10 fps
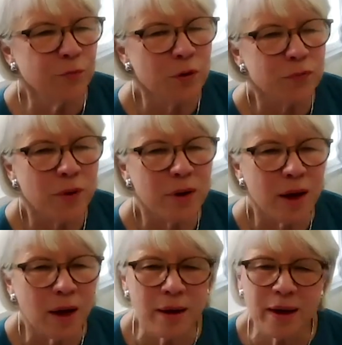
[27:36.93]
For,
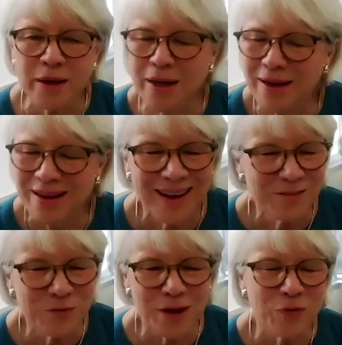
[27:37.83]
uh, and
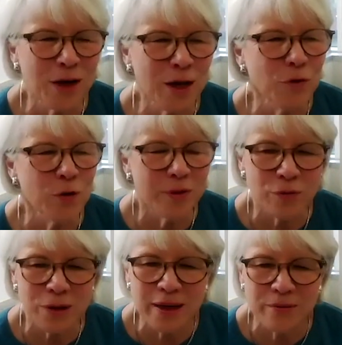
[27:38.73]
if any of you've
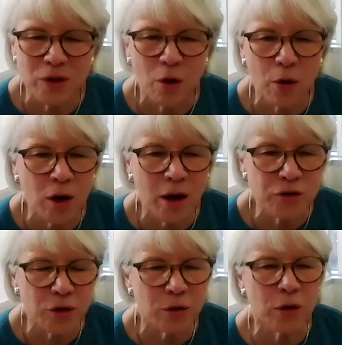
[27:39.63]
ever lived or
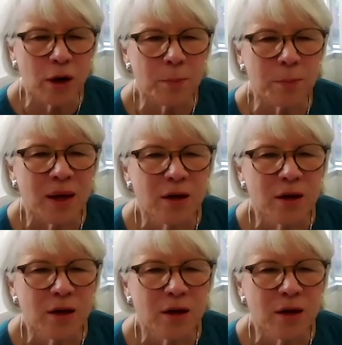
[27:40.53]
gone to Europe,